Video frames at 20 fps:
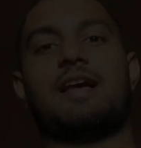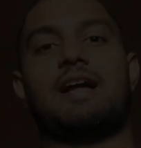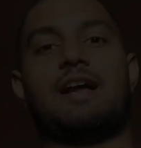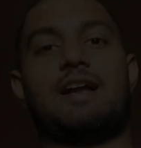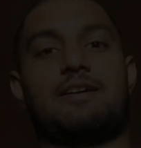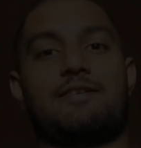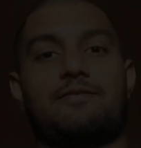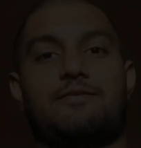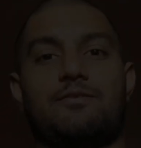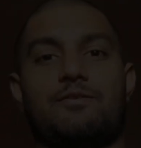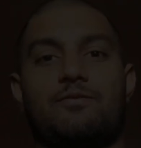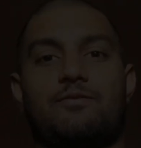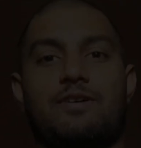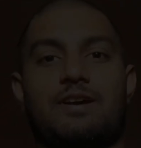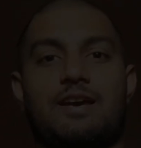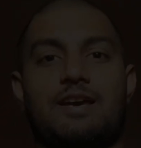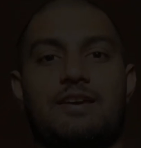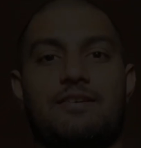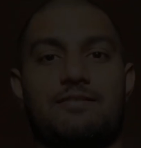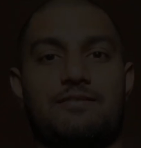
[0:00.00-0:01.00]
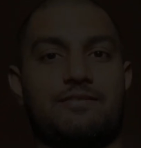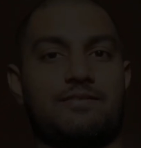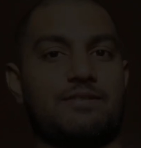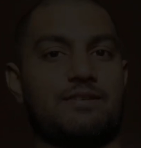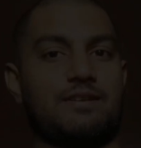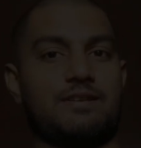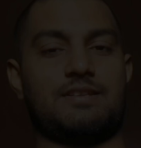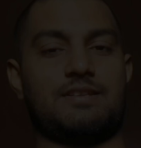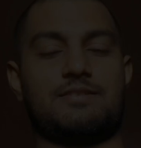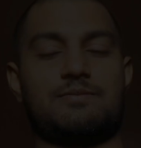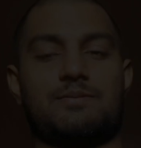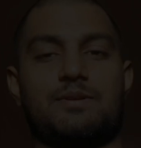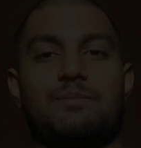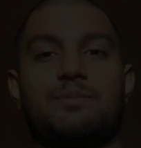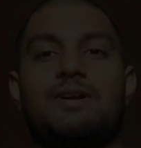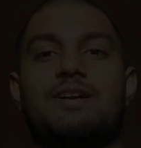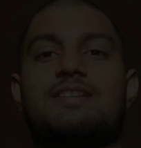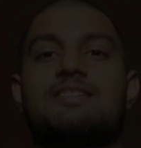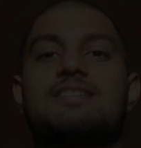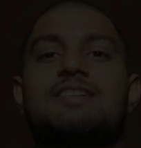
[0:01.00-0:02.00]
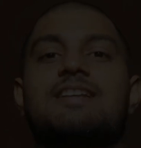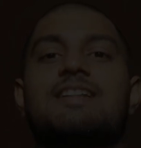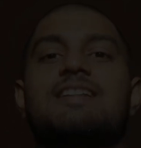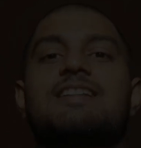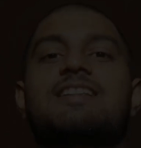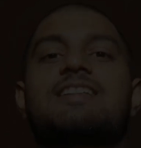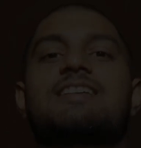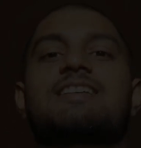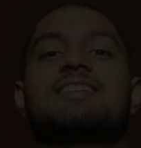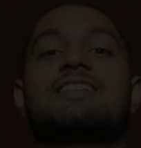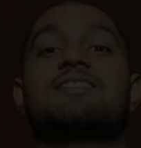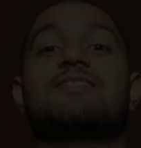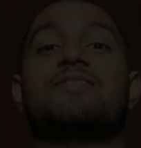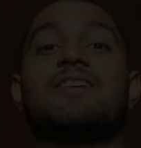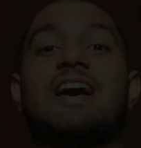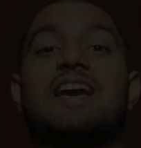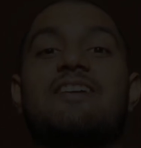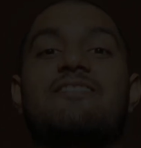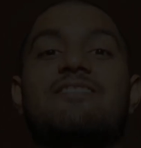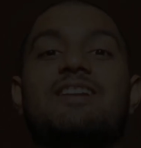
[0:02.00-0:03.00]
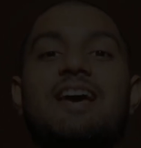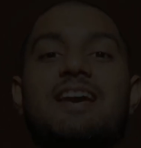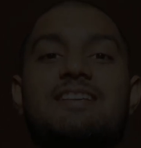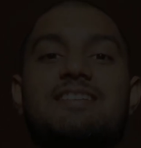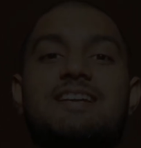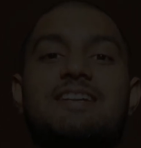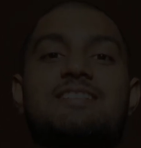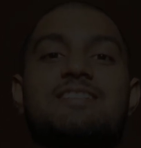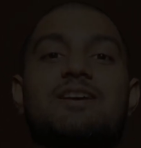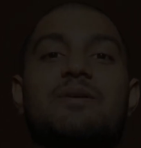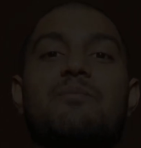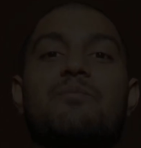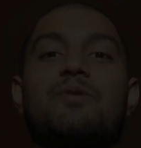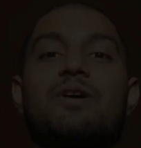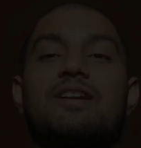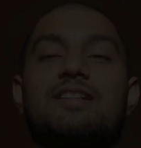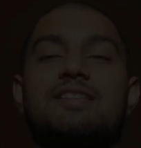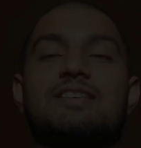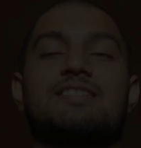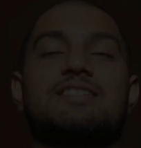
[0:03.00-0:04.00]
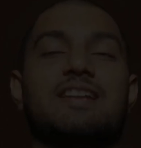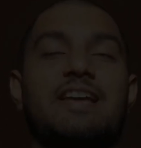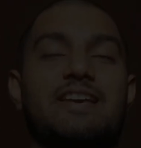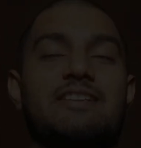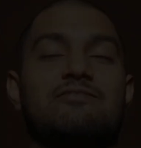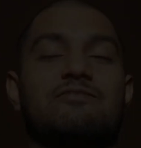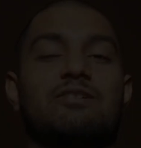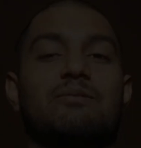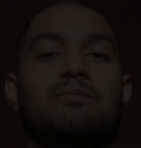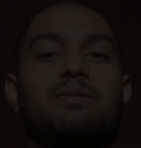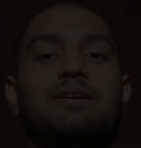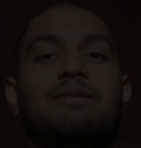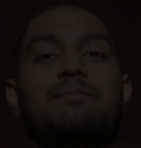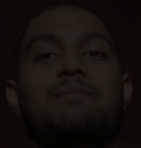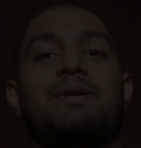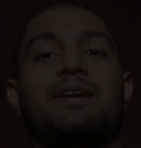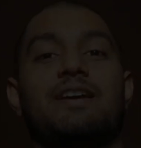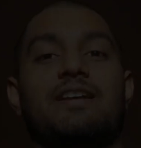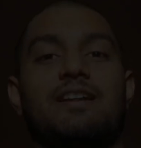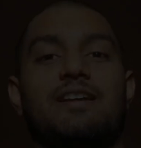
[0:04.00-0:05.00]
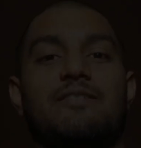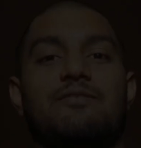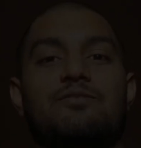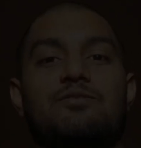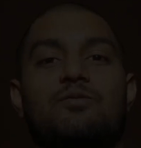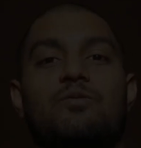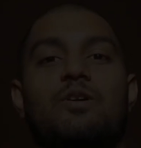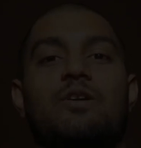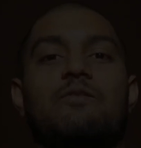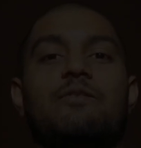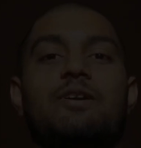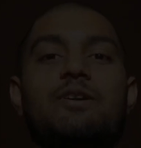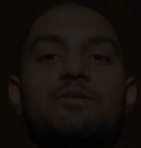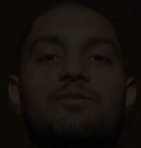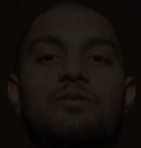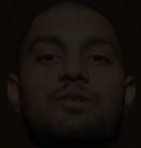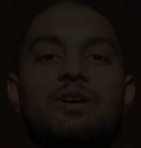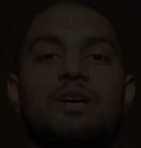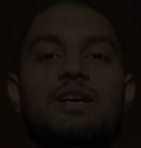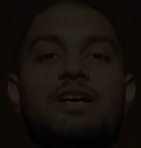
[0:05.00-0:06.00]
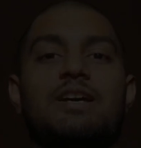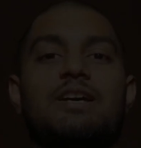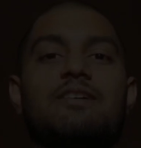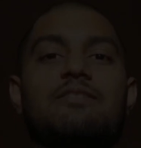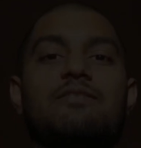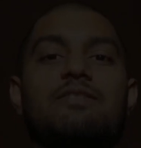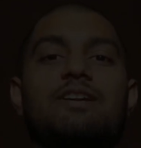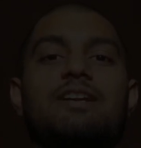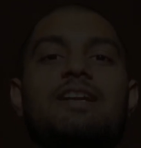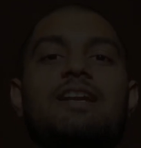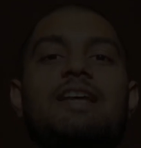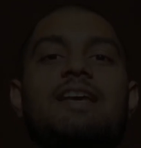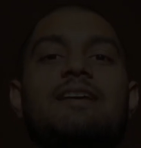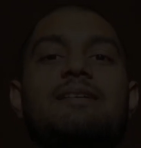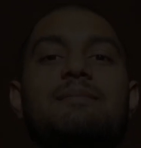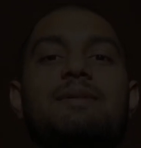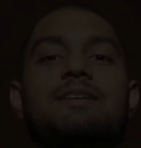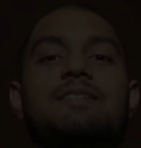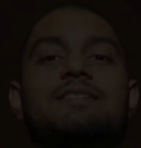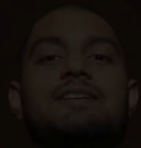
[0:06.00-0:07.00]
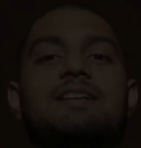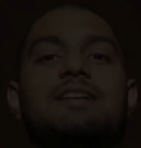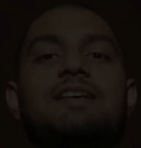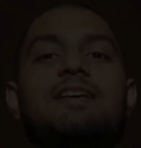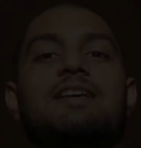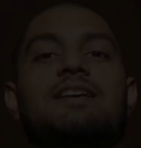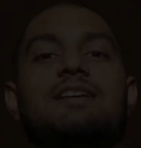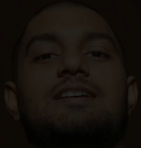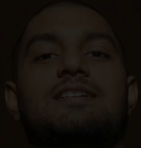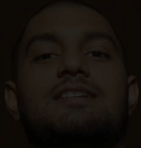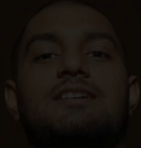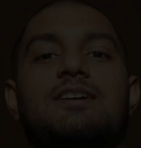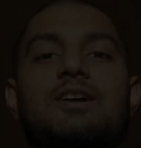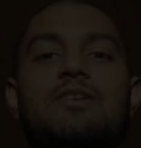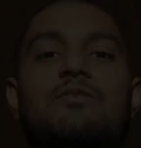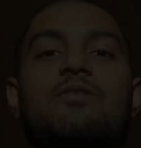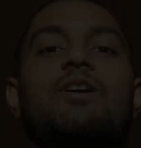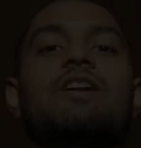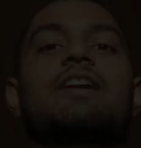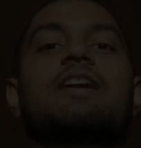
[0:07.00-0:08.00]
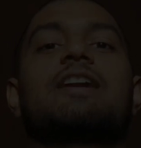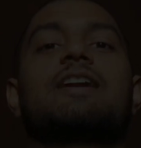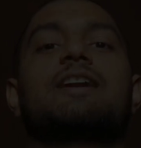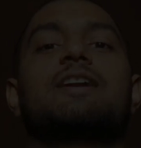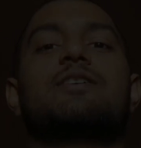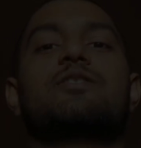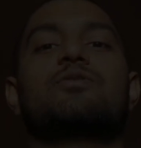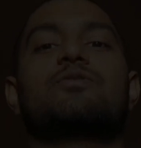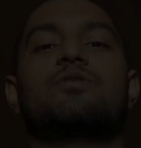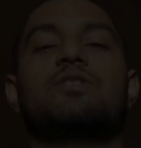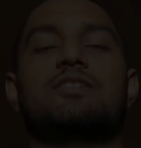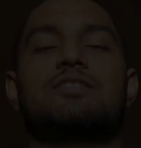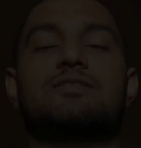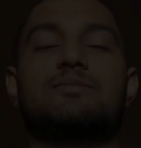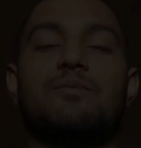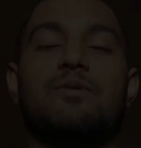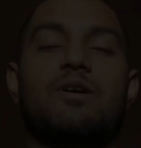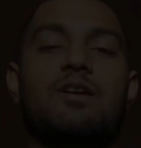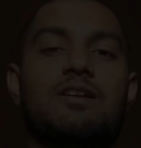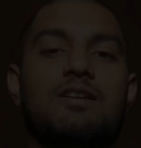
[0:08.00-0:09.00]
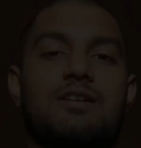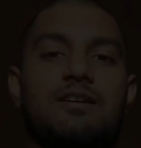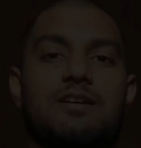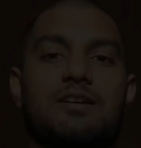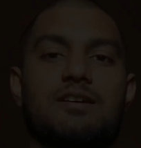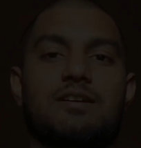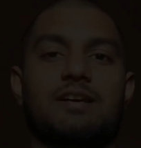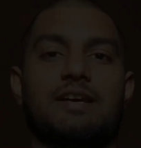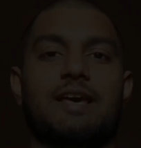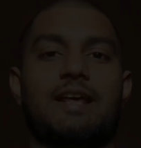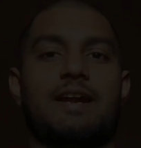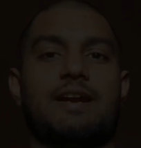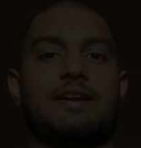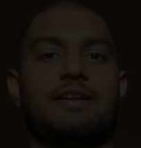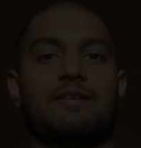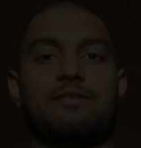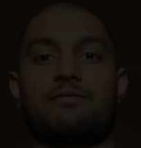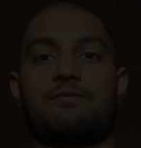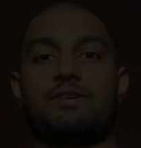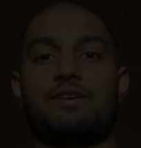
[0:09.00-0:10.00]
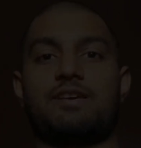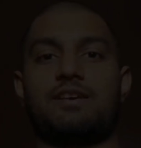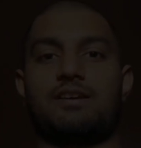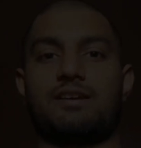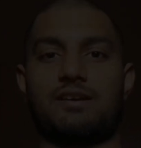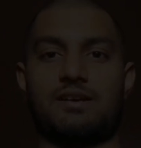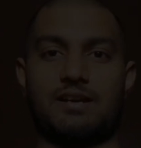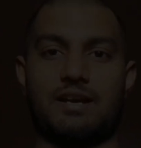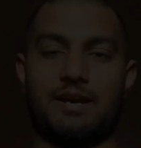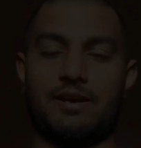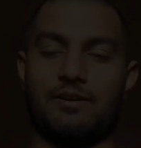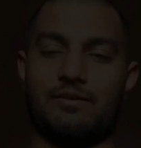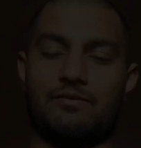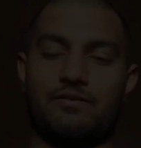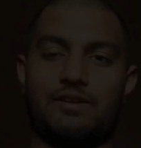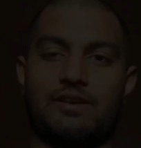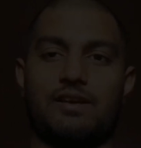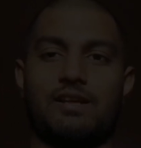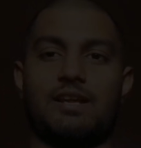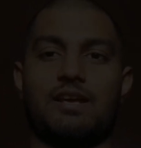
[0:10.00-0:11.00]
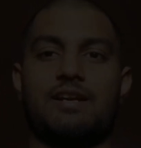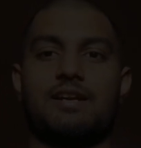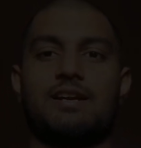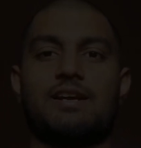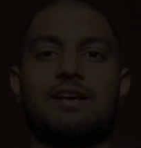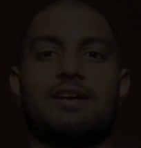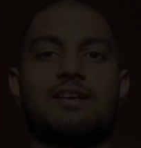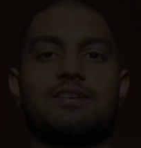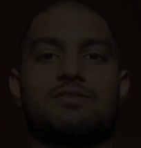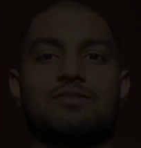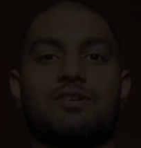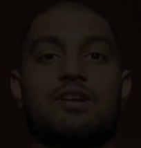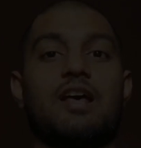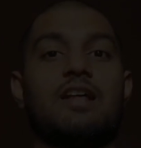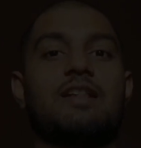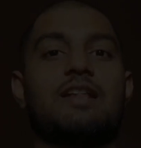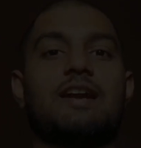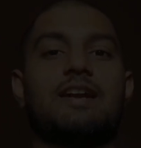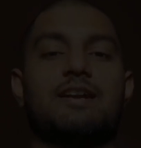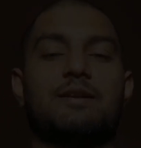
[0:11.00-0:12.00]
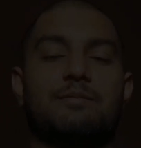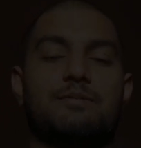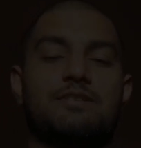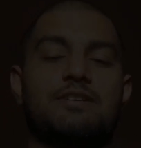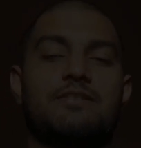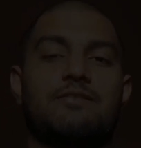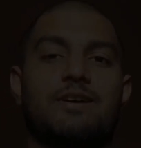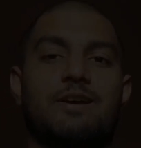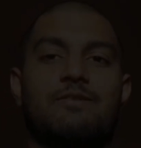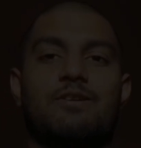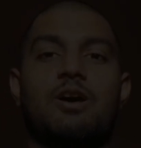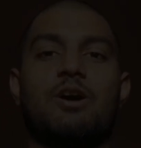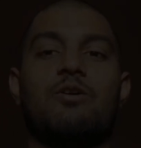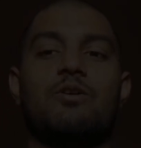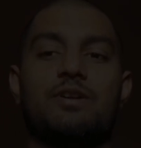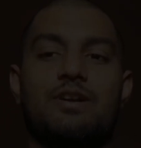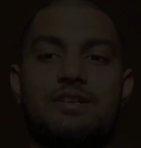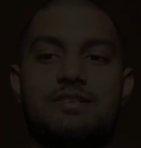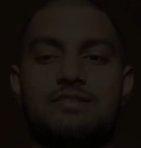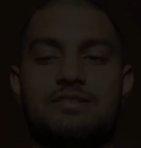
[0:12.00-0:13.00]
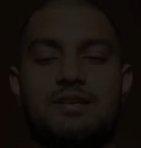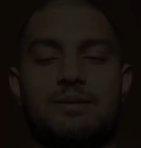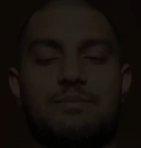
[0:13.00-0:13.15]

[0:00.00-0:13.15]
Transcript: And for five, this one. But still, five lines, at some point these lines will be big enough. So what we do, we like basically convert it into a small character V kind of thing, right? So that represent five. Now